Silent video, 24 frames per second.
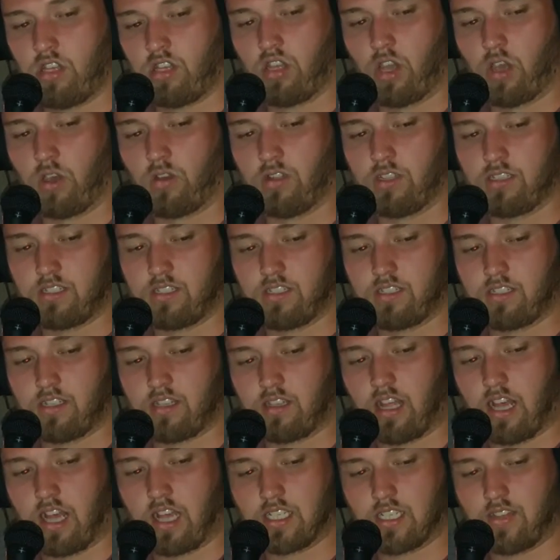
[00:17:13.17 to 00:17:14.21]
The goal isn't
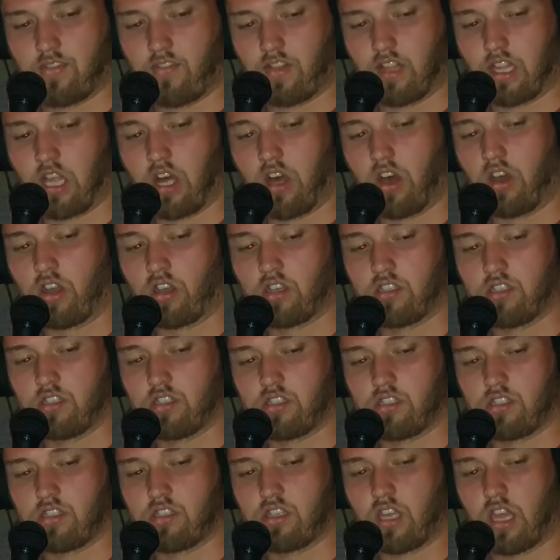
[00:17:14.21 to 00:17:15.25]
to last for
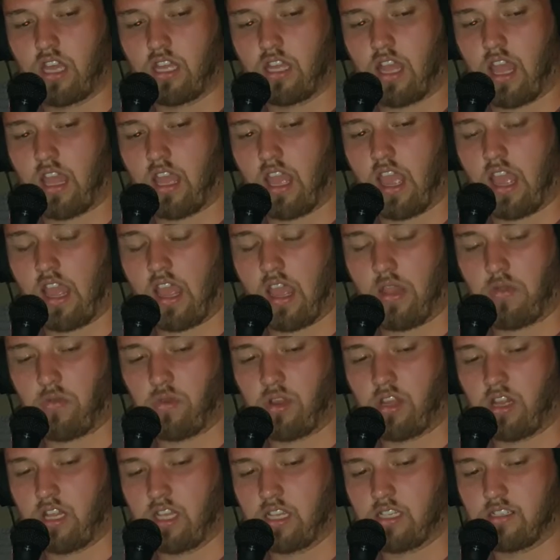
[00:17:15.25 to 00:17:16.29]
long, it
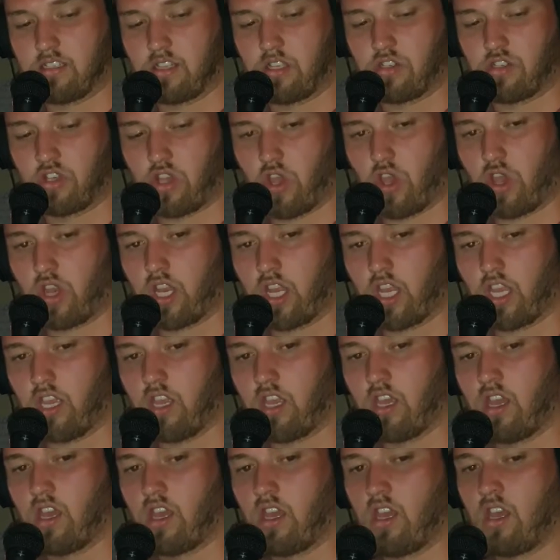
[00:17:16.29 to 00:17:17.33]
really is the
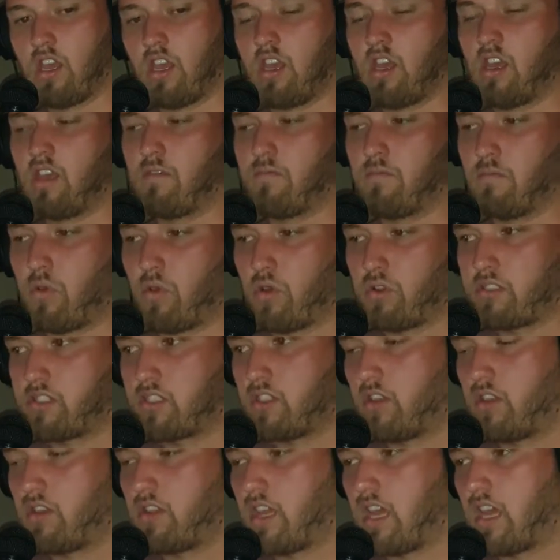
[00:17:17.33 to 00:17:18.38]
journey, more
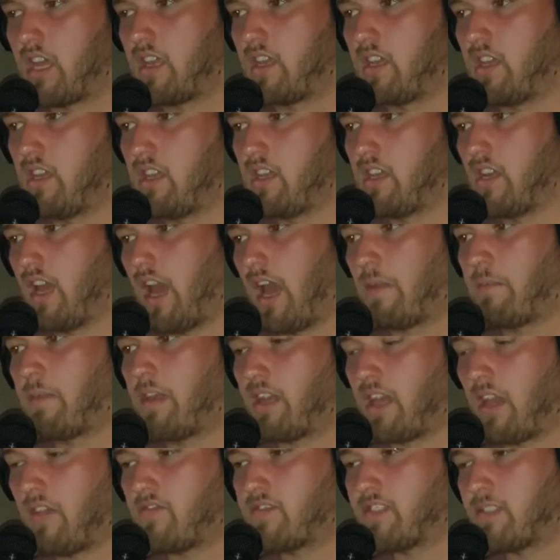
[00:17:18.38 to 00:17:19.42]
so than... I
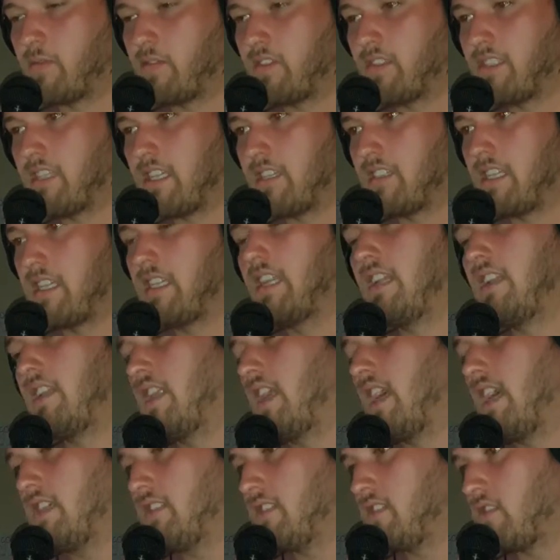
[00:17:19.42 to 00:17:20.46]
mean, if someone says he
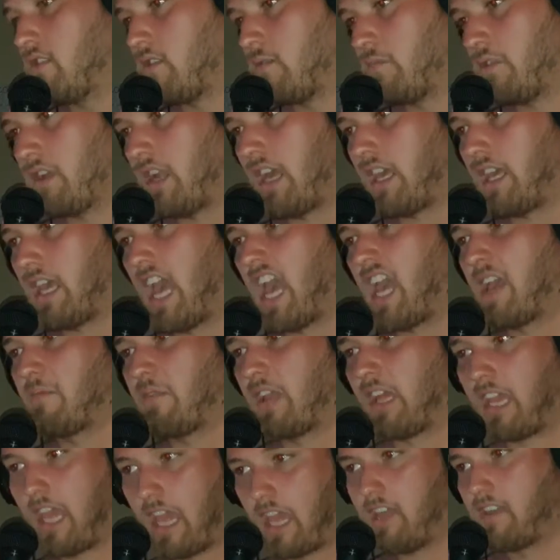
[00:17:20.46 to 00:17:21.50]
didn't last long, but I
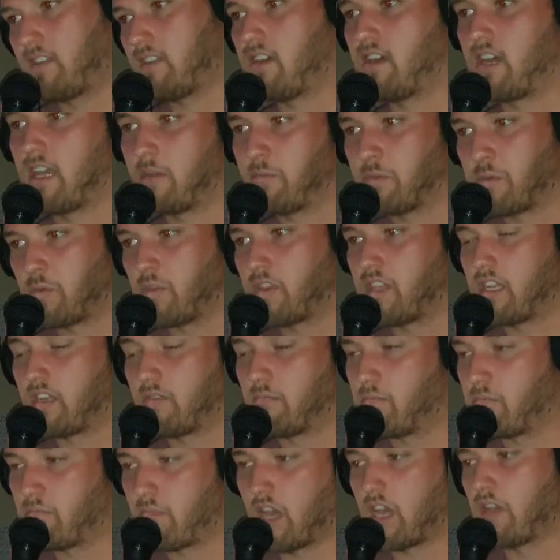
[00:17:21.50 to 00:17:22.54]
came like 8 times
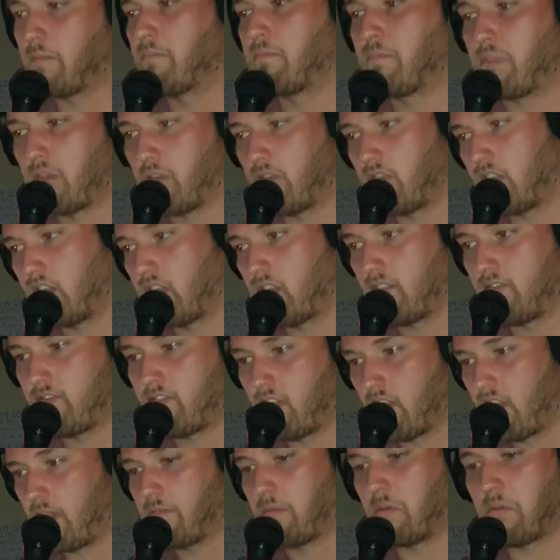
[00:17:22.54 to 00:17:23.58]
within my period
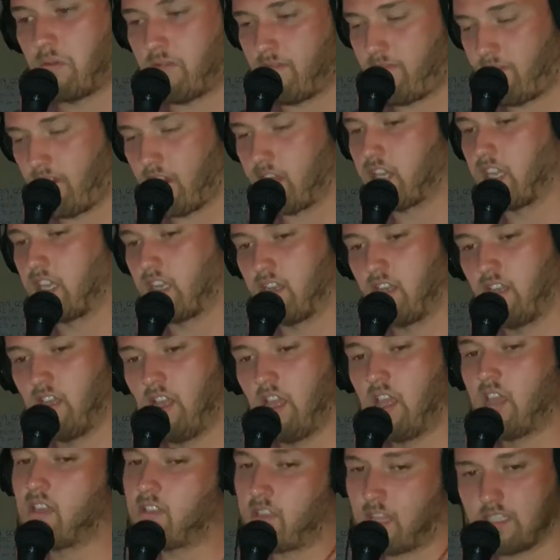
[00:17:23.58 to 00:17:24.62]
of time that we're fucking,
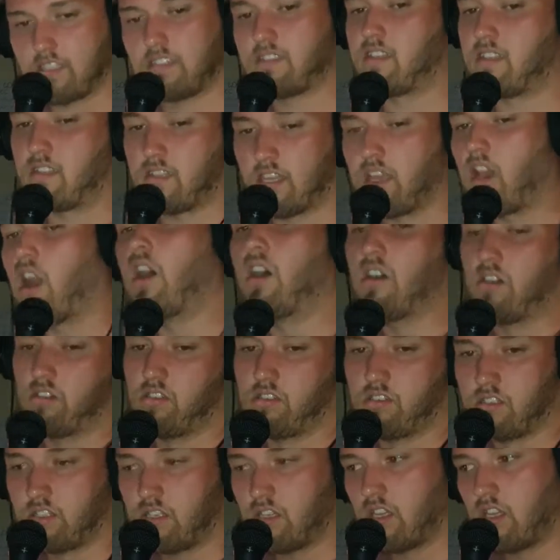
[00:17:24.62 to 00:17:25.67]
that's the goal.
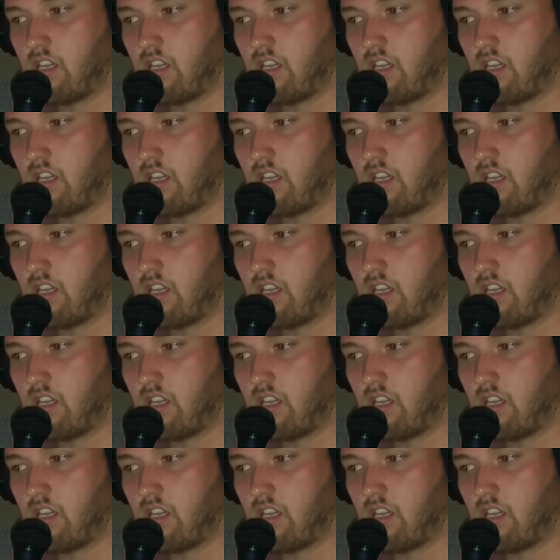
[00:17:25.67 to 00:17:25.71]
